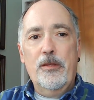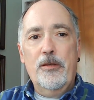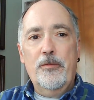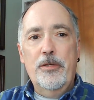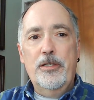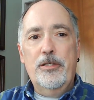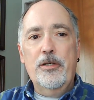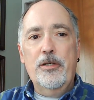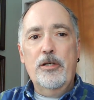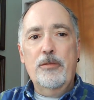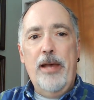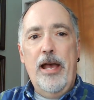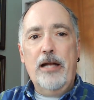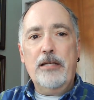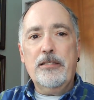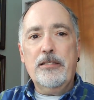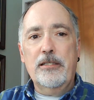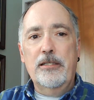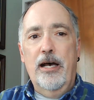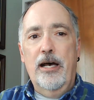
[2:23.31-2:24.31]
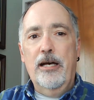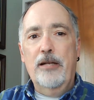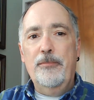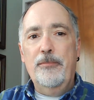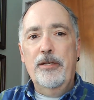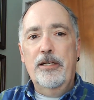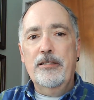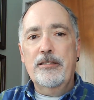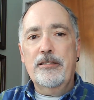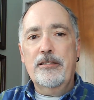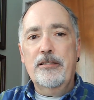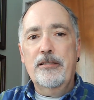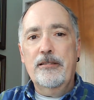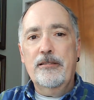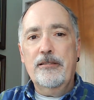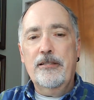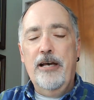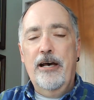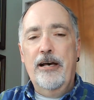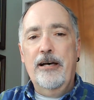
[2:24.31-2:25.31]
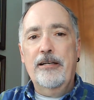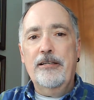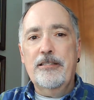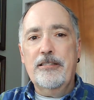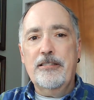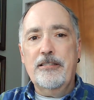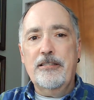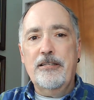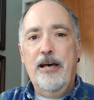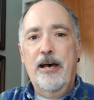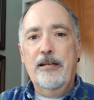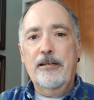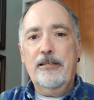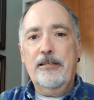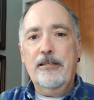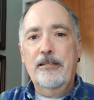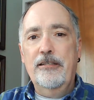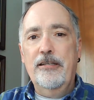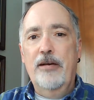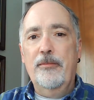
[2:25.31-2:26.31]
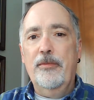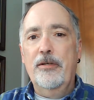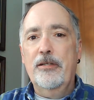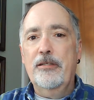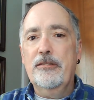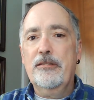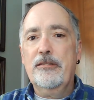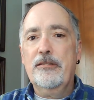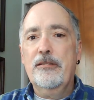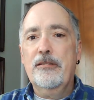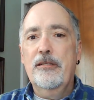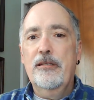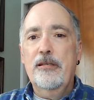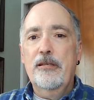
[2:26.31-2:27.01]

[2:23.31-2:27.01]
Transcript: we turn back to God because God does not condemn us.